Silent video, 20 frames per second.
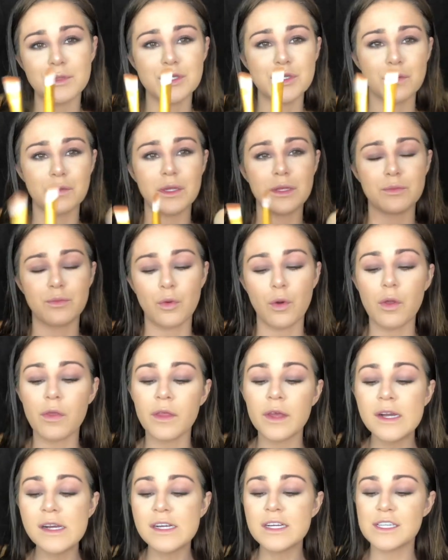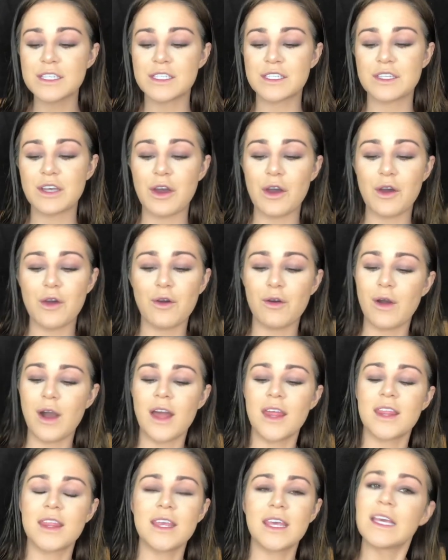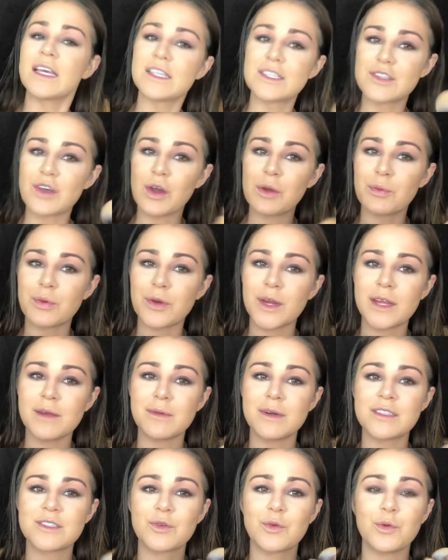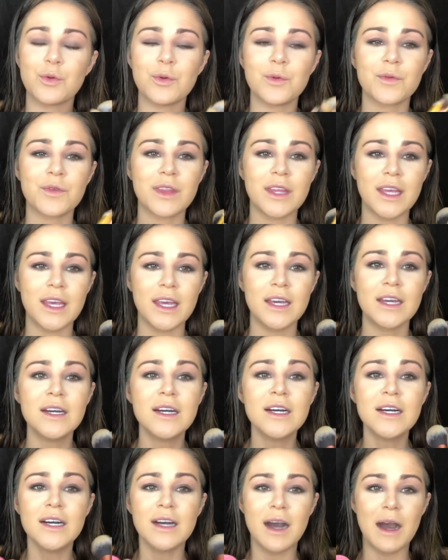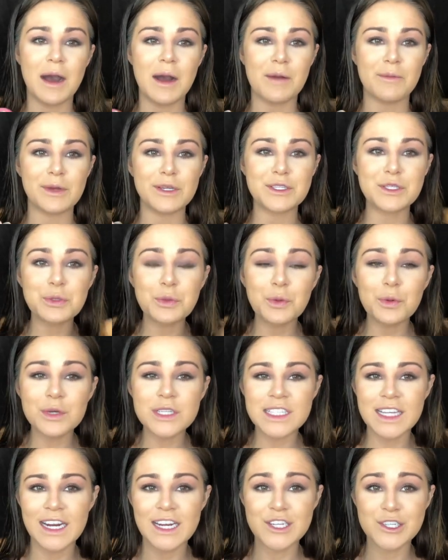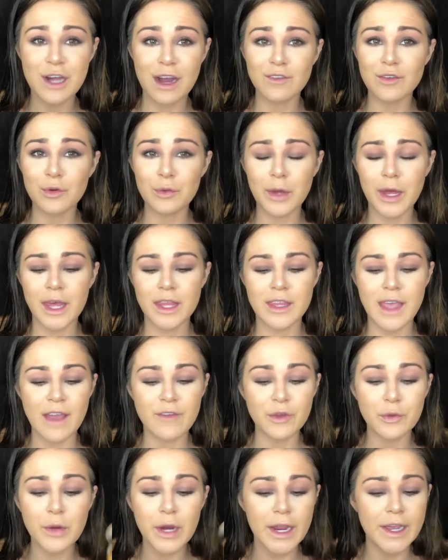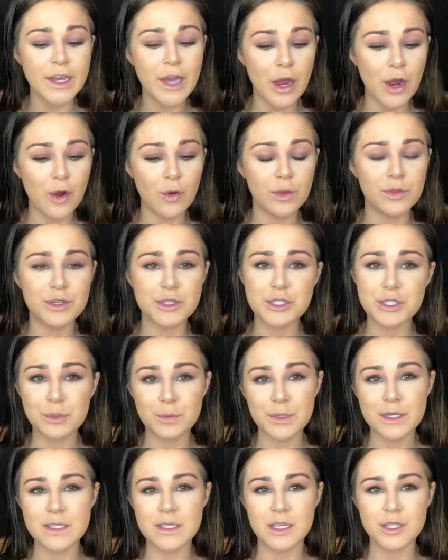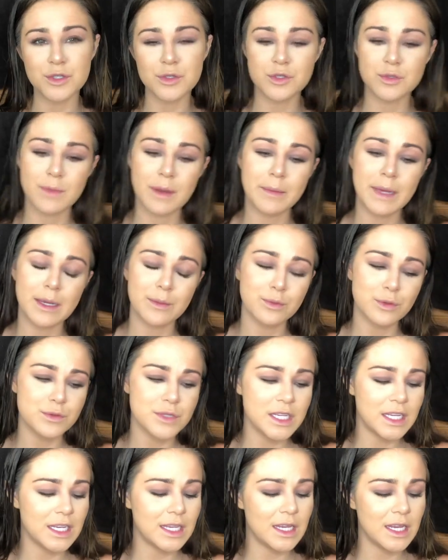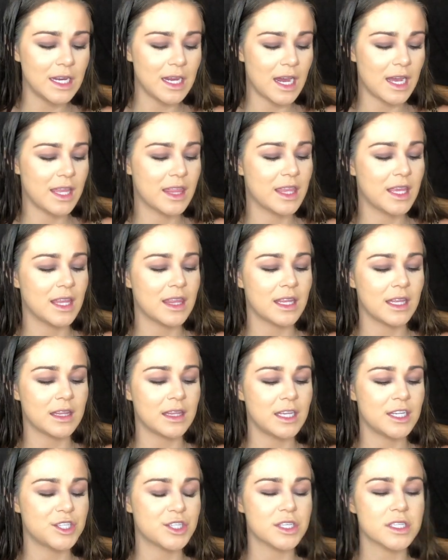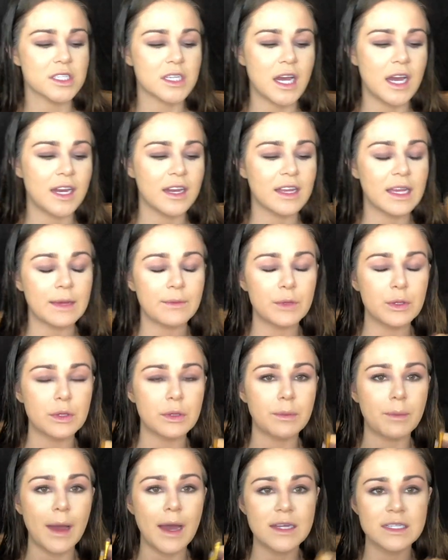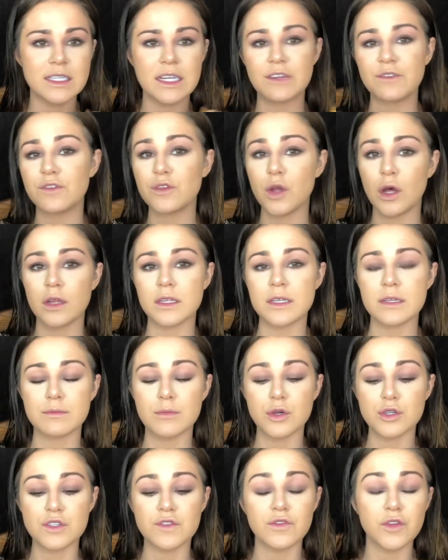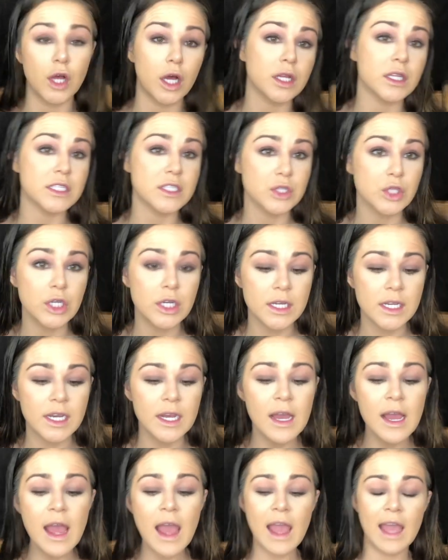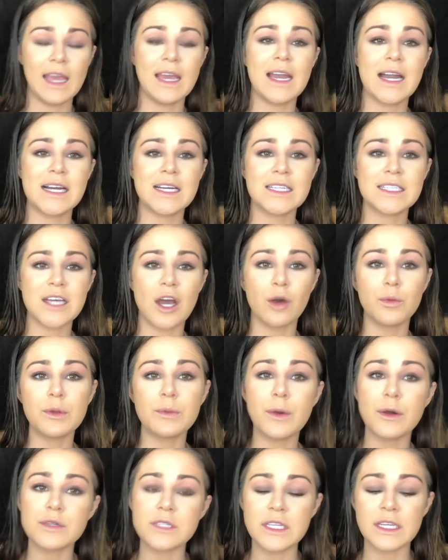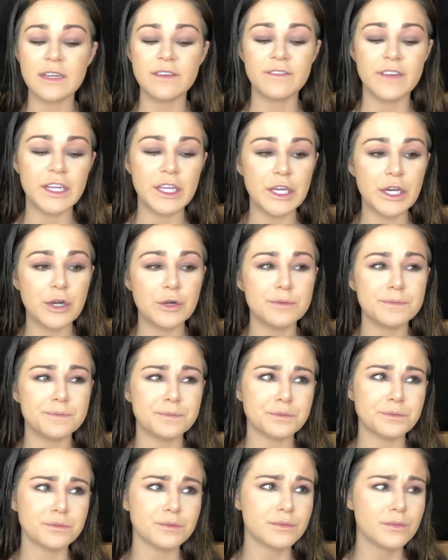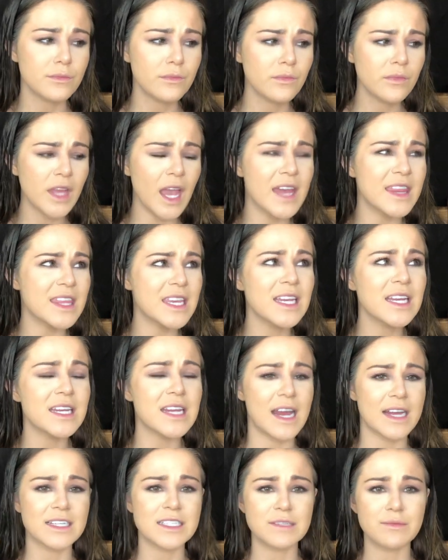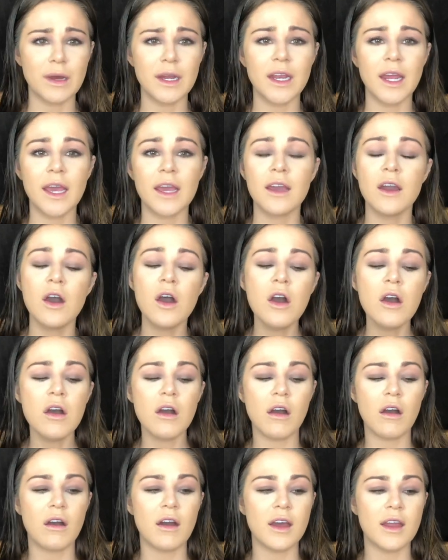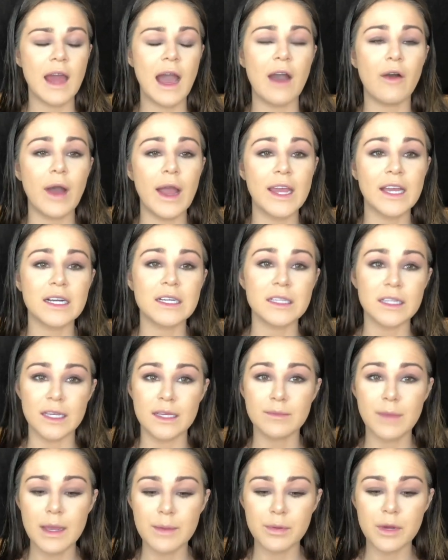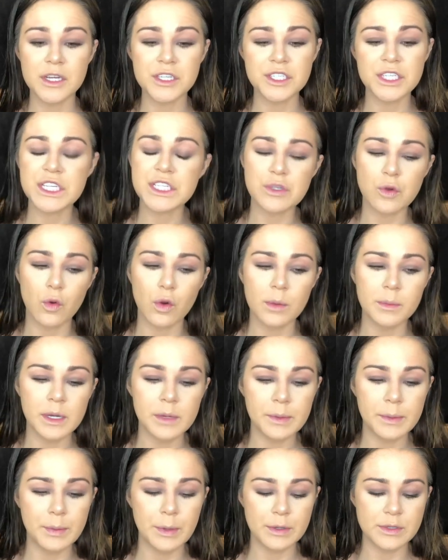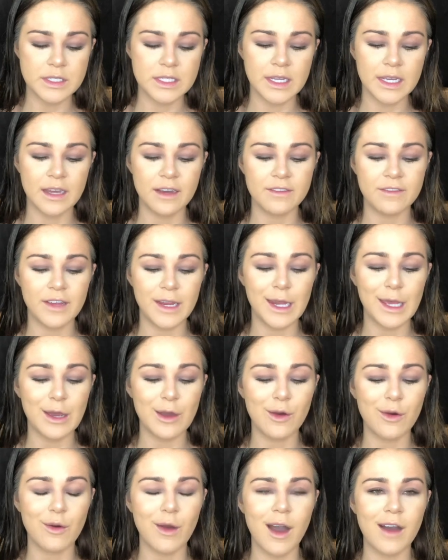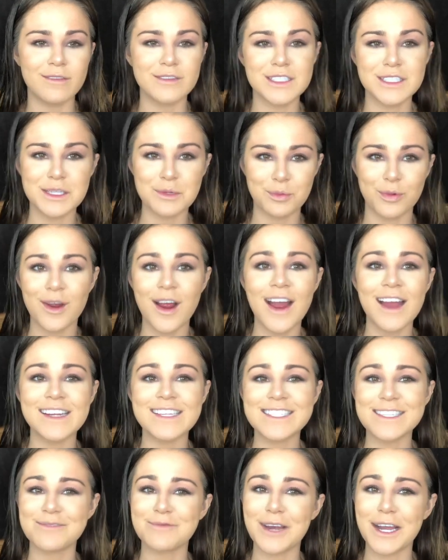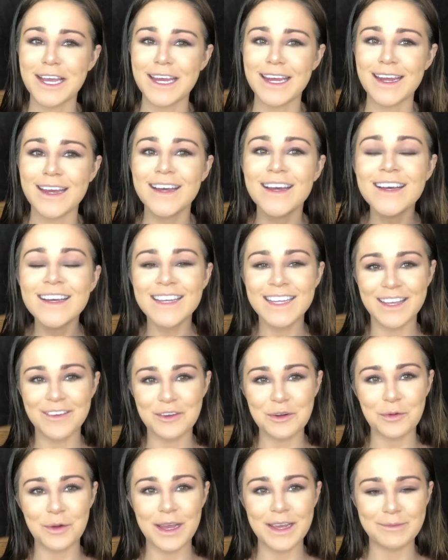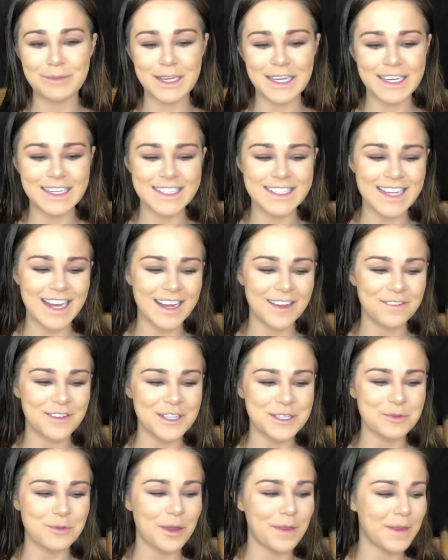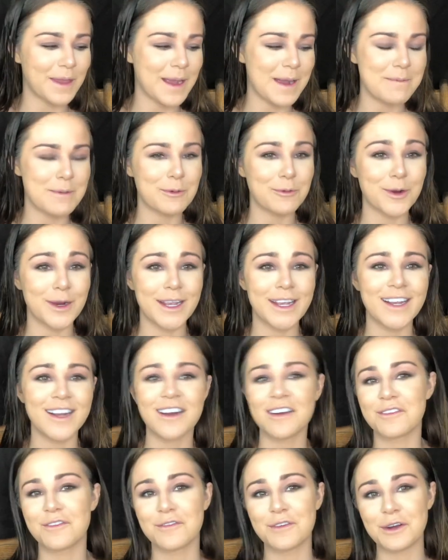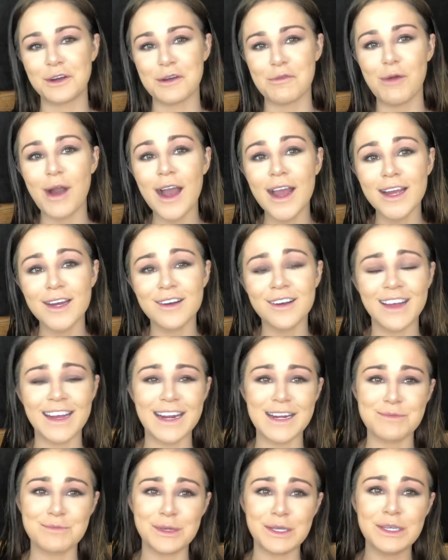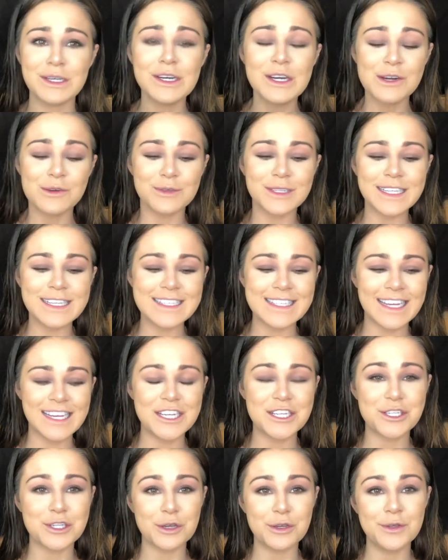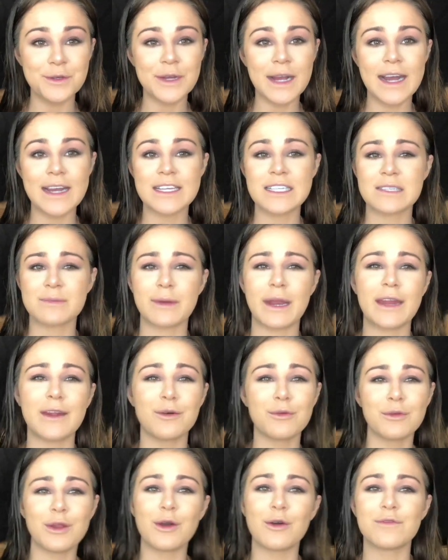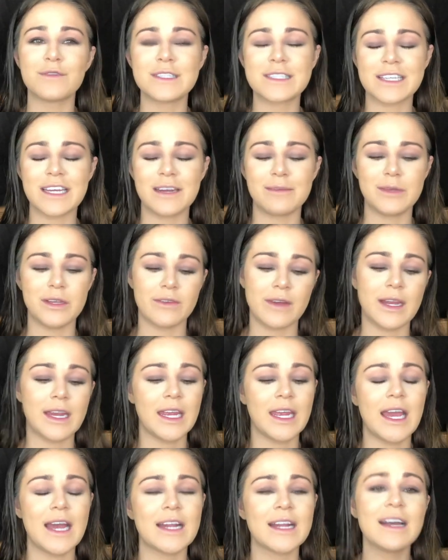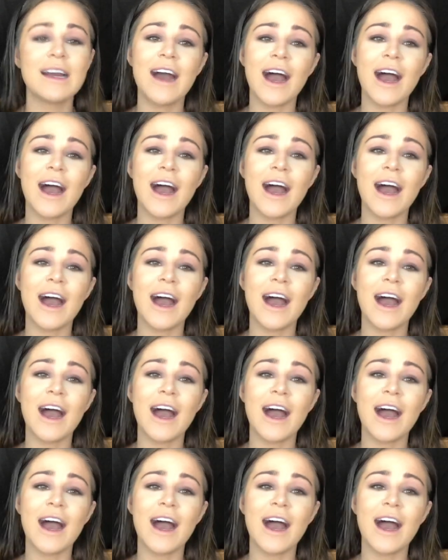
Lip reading: You don't need both. So these are pretty much all of the tools that I travel with everywhere I go. They're super essential to my makeup routine. I think that they just kind of give you the best and most flawless look. And I'll be posting a video, I think next Monday, on how I clean my brushes, or I'm going to be posting a video of a surprise. I'm not going to give it away because I have this one thing I've been working on for a while and I'd be really excited to show you guys, but I don't know if it's going to be ready yet.